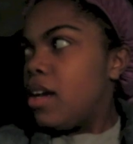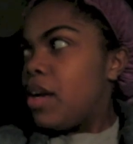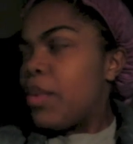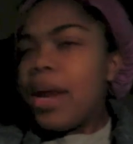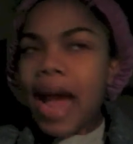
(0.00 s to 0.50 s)

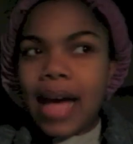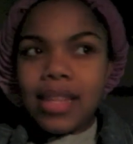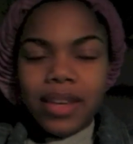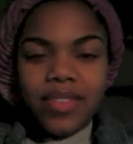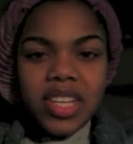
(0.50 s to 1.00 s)
Where I
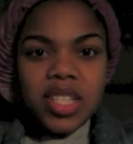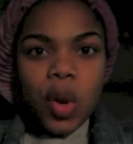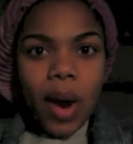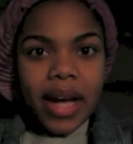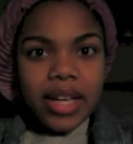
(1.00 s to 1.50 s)
live, it's
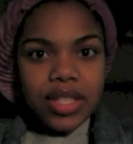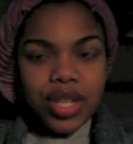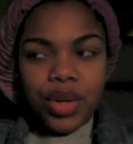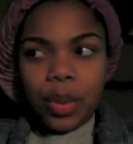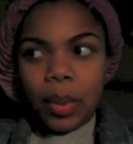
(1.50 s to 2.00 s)
quiet
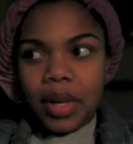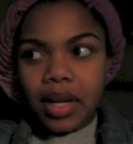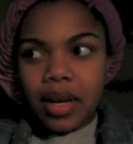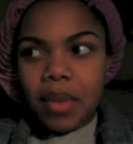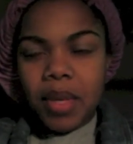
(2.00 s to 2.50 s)
too,
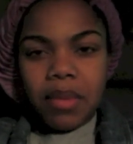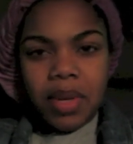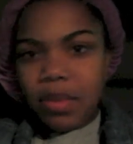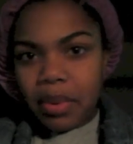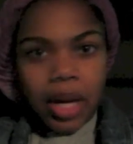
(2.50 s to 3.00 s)
but I mean,
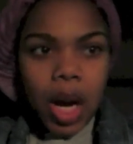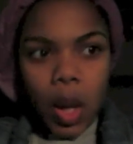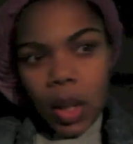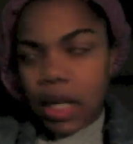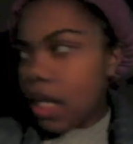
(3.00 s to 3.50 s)
people
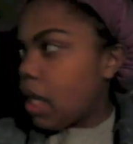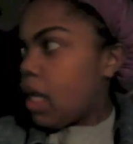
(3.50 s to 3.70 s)
going,